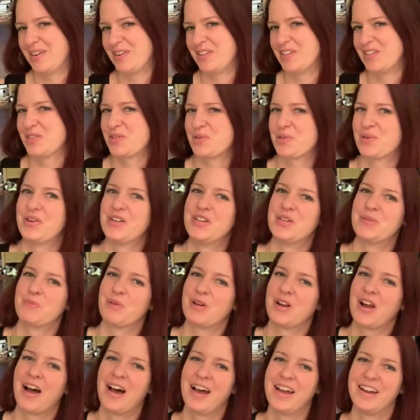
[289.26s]
stories
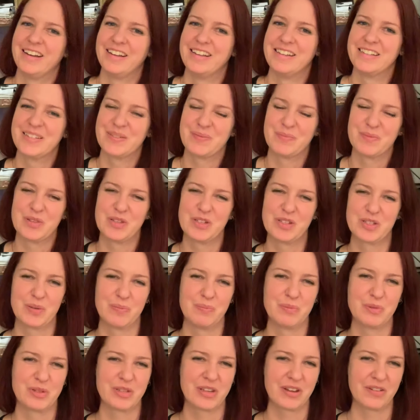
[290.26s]
behind it. Some of the
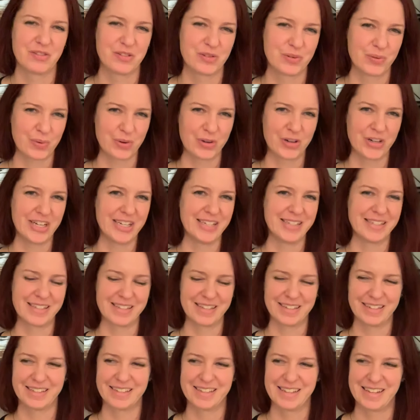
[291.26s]
symbols have stories
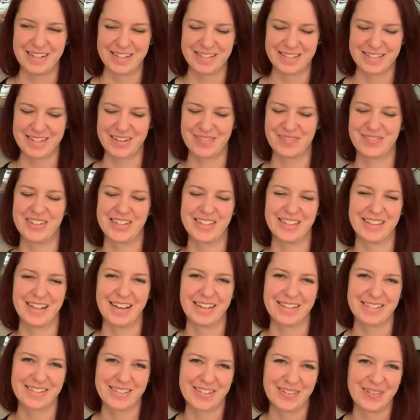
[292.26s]
and stuff like
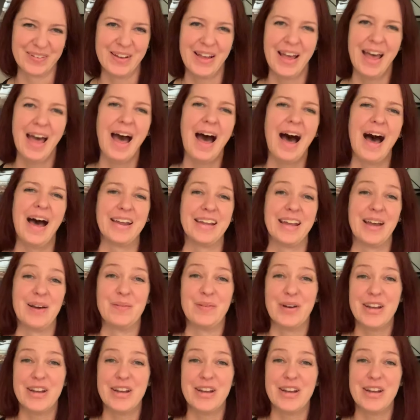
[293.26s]
that. So I can't